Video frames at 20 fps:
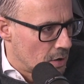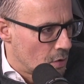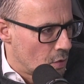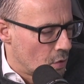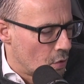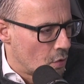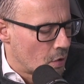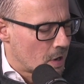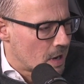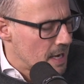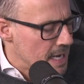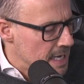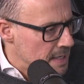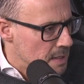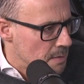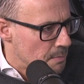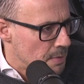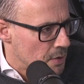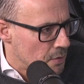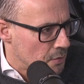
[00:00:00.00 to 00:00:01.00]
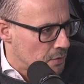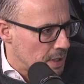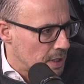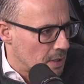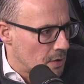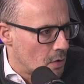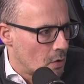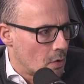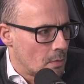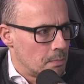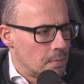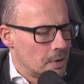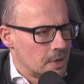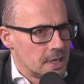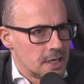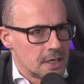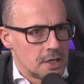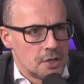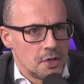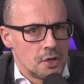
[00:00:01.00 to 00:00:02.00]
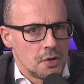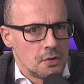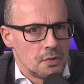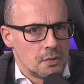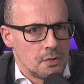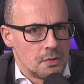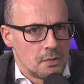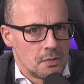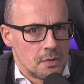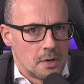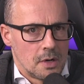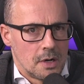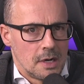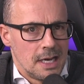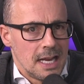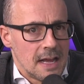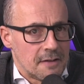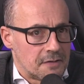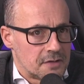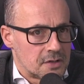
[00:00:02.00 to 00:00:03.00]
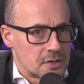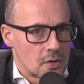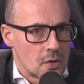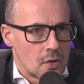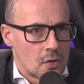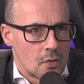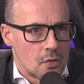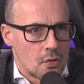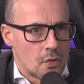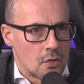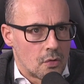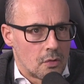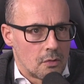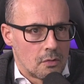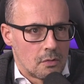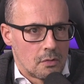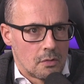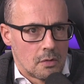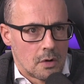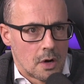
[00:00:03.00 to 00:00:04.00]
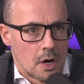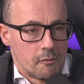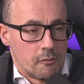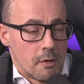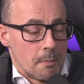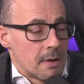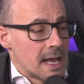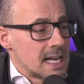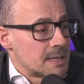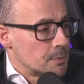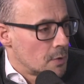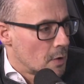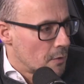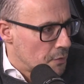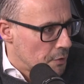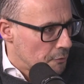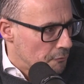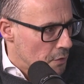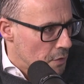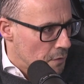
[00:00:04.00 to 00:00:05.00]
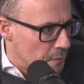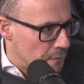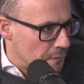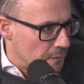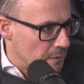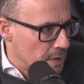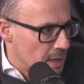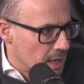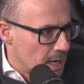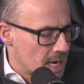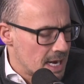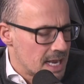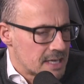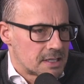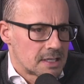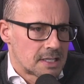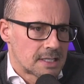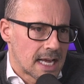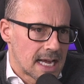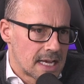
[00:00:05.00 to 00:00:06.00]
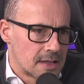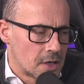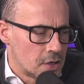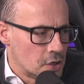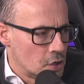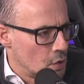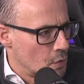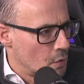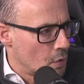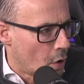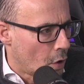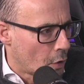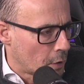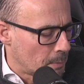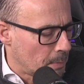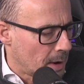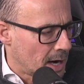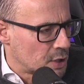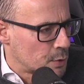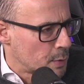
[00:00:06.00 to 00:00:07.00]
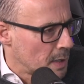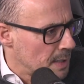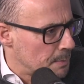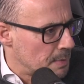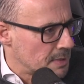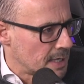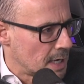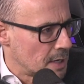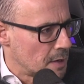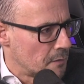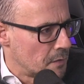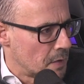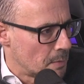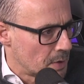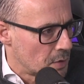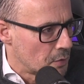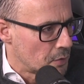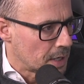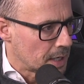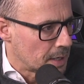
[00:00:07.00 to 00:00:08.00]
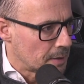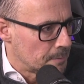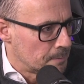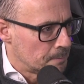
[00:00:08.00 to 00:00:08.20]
or clean the building, or put in a new lift, or a replacement of the roof, and let's just say that you occupy twenty percent of the building,